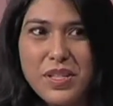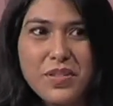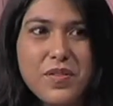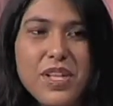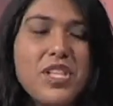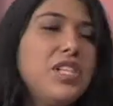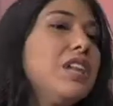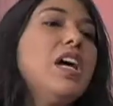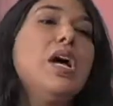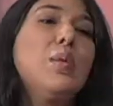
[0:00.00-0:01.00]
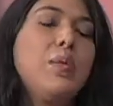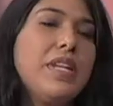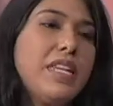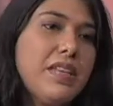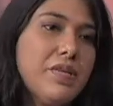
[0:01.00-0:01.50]
reservation,
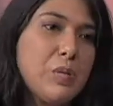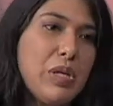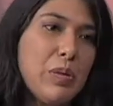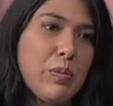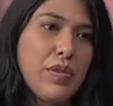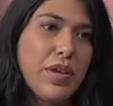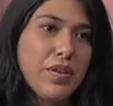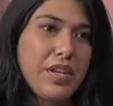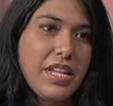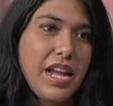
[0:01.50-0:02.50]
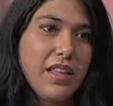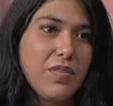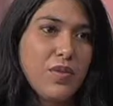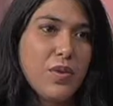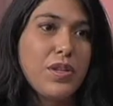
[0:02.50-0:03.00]
but it gives people that are in
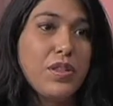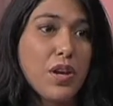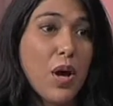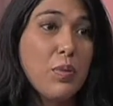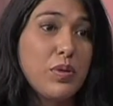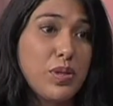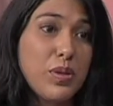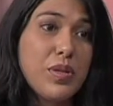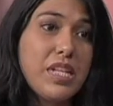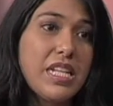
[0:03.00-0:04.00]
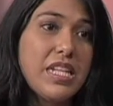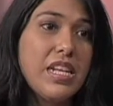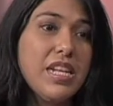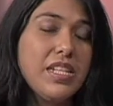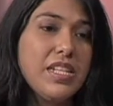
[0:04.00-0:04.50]
California the opportunity
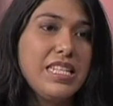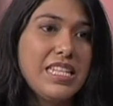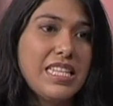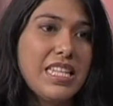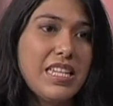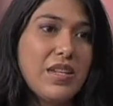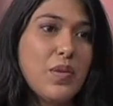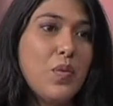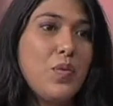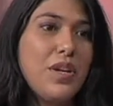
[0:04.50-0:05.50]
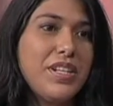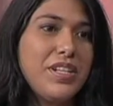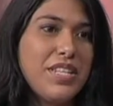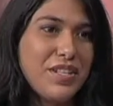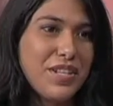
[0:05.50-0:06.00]
to see what a
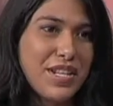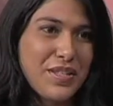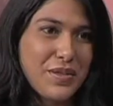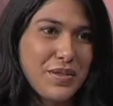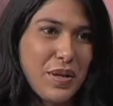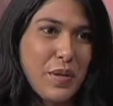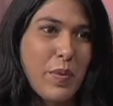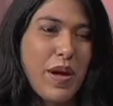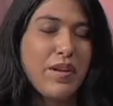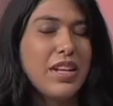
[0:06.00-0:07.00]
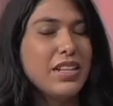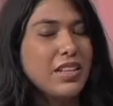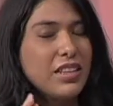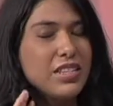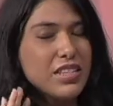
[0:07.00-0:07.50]
deer dancer is all about, and
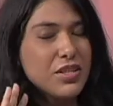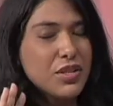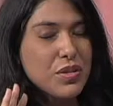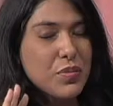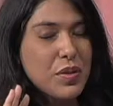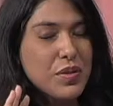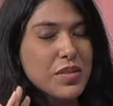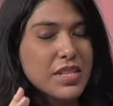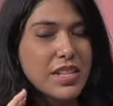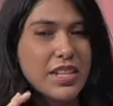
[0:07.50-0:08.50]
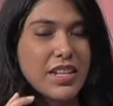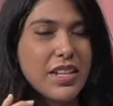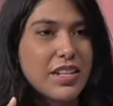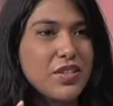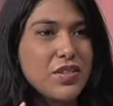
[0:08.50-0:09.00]
listen to the music and
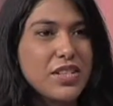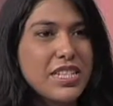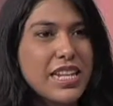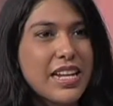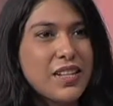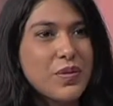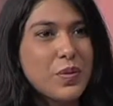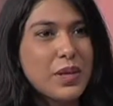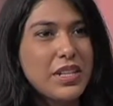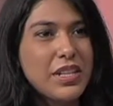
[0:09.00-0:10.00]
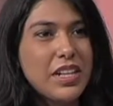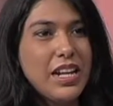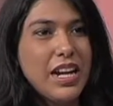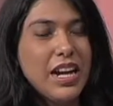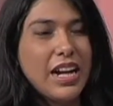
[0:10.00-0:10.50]
understand what
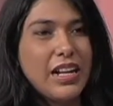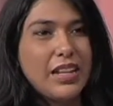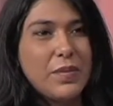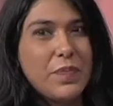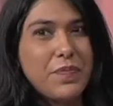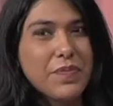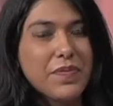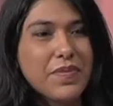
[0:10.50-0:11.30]
um,